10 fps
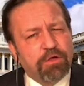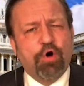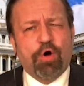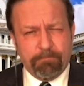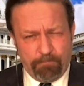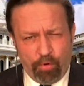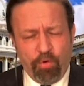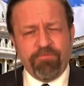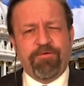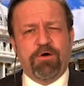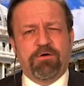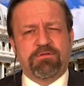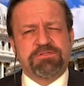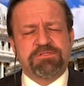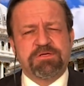got more
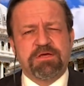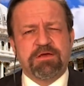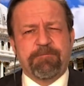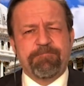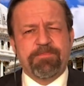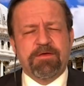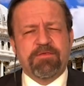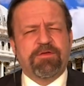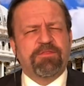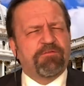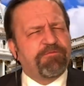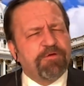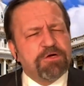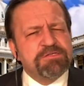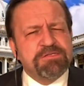votes than the
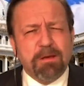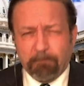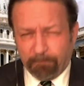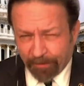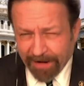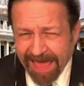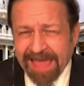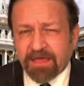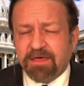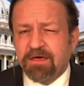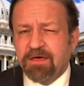first black